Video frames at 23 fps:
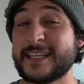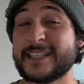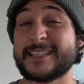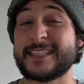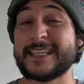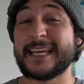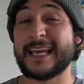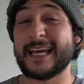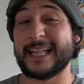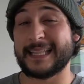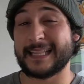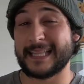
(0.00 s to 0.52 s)

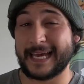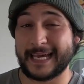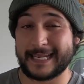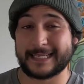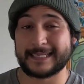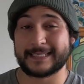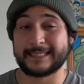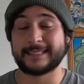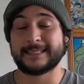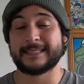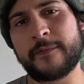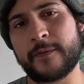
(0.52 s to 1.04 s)
Disney
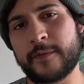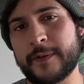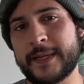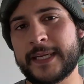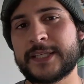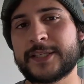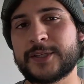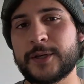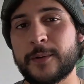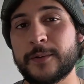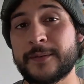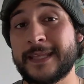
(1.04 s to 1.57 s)
Aladdin. So I've already
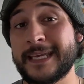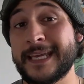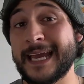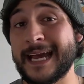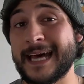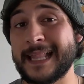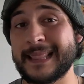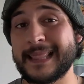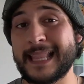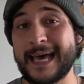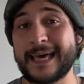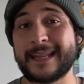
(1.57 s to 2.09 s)
sold the
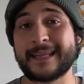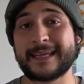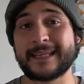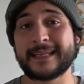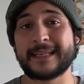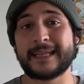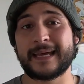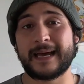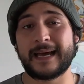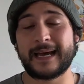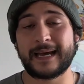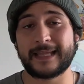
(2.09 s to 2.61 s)

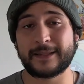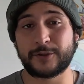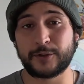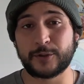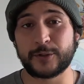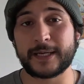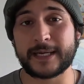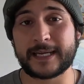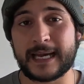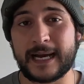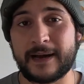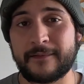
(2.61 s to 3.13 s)
Aladdin uh,
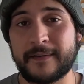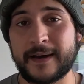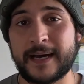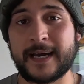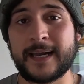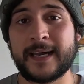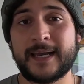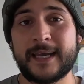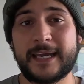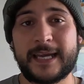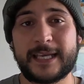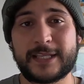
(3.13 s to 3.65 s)
Duna
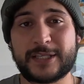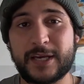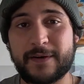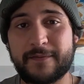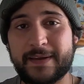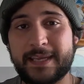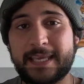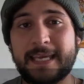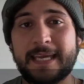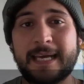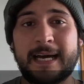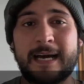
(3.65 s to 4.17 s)
cover. It's
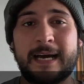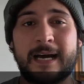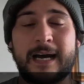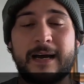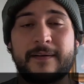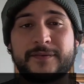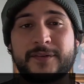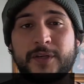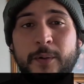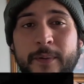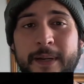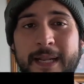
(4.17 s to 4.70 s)
over here.
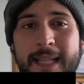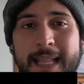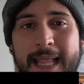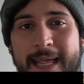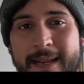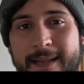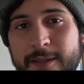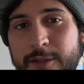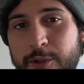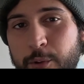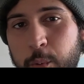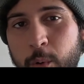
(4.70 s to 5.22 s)
I've sold
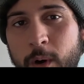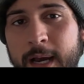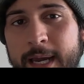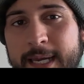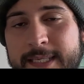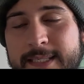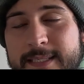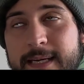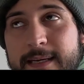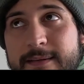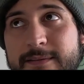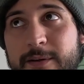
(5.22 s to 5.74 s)
Aladdin
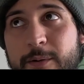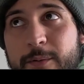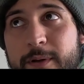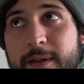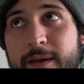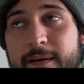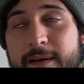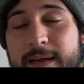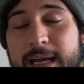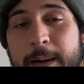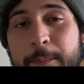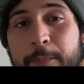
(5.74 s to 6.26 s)
twice. I sold
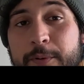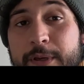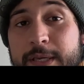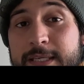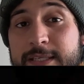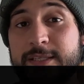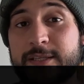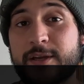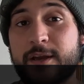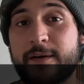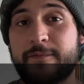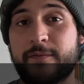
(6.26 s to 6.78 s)
it a couple
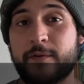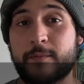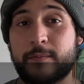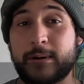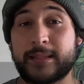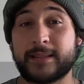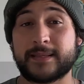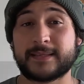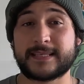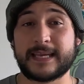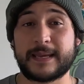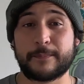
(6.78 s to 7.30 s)
years ago for
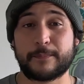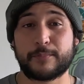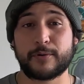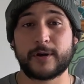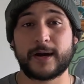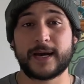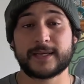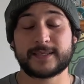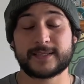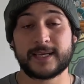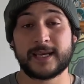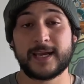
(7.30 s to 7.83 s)
around the same
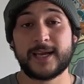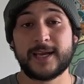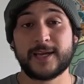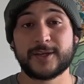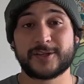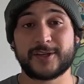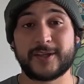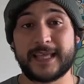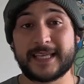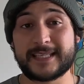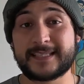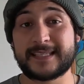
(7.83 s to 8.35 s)
price.
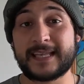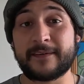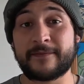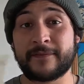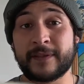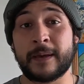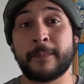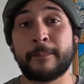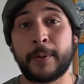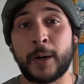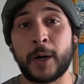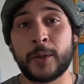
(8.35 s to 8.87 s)
So that's
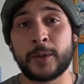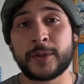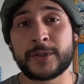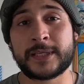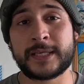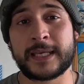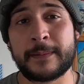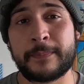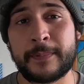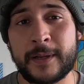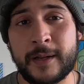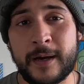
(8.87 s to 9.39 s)
definitely a bowler
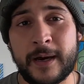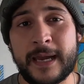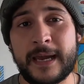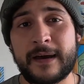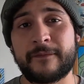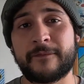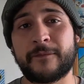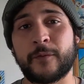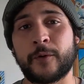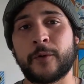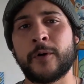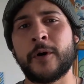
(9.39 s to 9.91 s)
to keep an eye
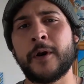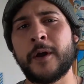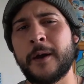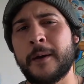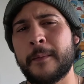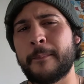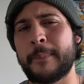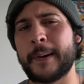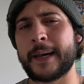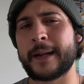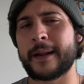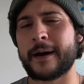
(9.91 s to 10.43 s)
out for,
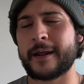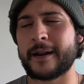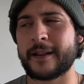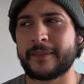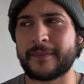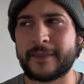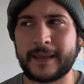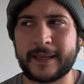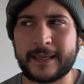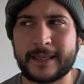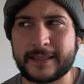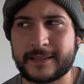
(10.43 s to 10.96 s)
but I don't
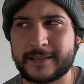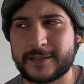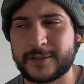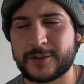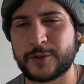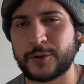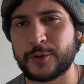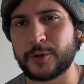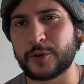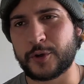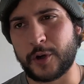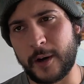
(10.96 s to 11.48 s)
think it's
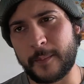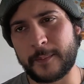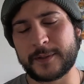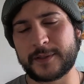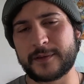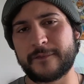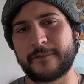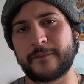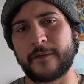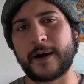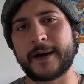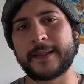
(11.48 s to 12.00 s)
too common
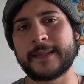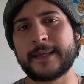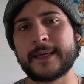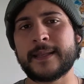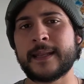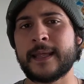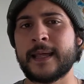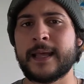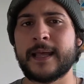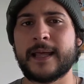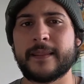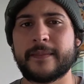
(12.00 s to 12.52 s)
to find
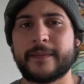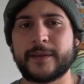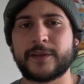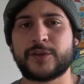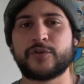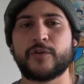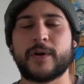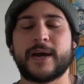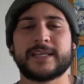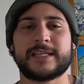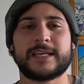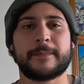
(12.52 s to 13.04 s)
it. The
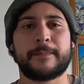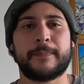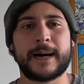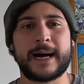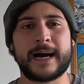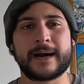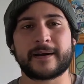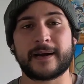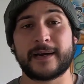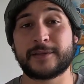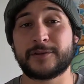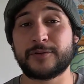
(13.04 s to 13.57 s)
Jurassic
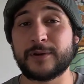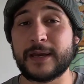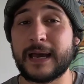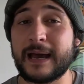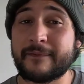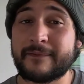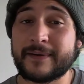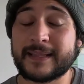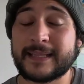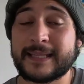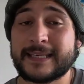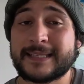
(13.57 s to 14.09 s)
Park, I do
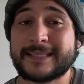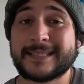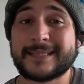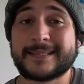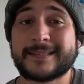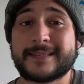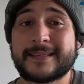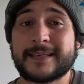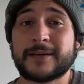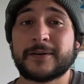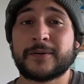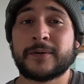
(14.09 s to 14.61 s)
have it listed
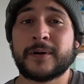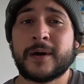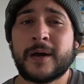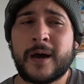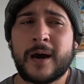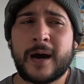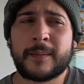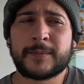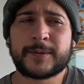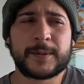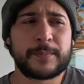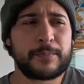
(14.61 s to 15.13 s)
still.
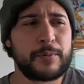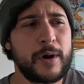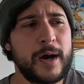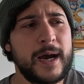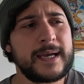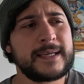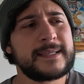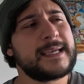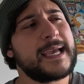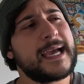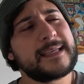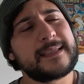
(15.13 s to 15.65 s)
I'm
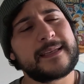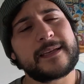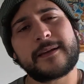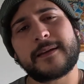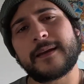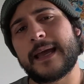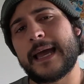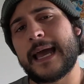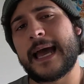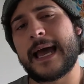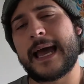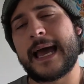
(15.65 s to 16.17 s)
surprised it hasn't
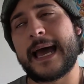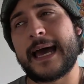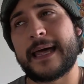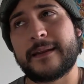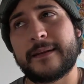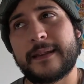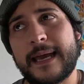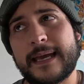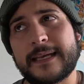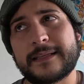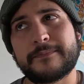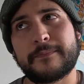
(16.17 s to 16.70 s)

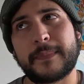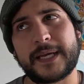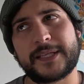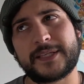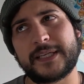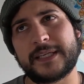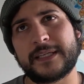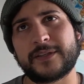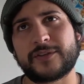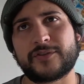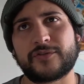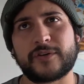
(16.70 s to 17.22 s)
had as
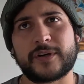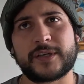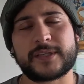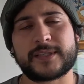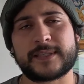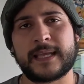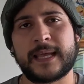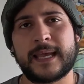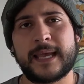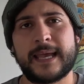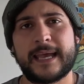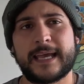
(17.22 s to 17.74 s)
much
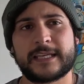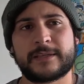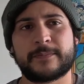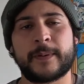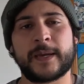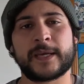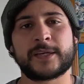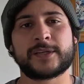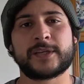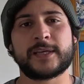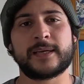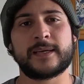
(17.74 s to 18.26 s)
interest,
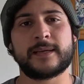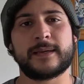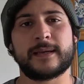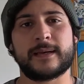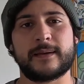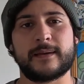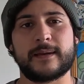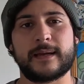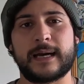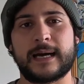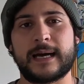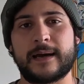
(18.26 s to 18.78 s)

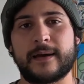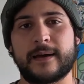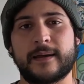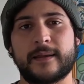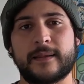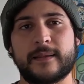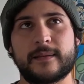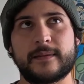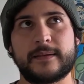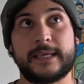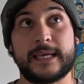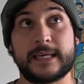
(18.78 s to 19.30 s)
especially uh,
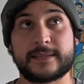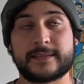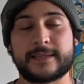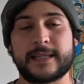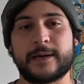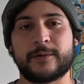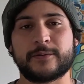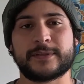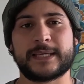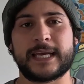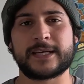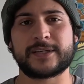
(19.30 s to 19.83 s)

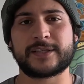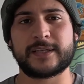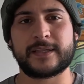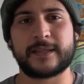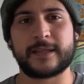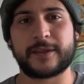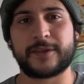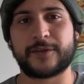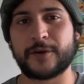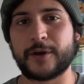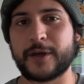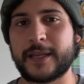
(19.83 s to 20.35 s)
yesterday was actually
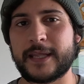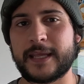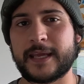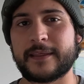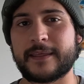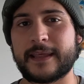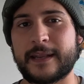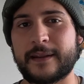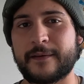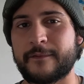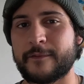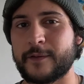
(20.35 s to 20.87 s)
the
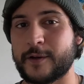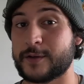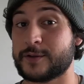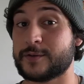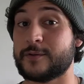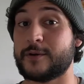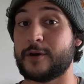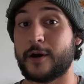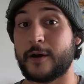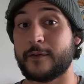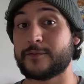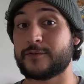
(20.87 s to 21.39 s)
30th
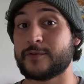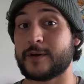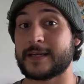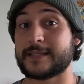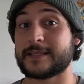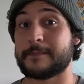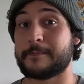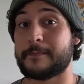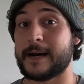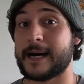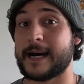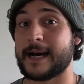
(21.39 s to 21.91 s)
anniversary of
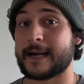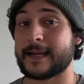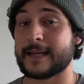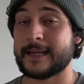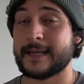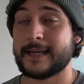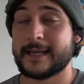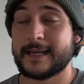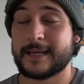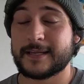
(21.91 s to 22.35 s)
Jurassic Park.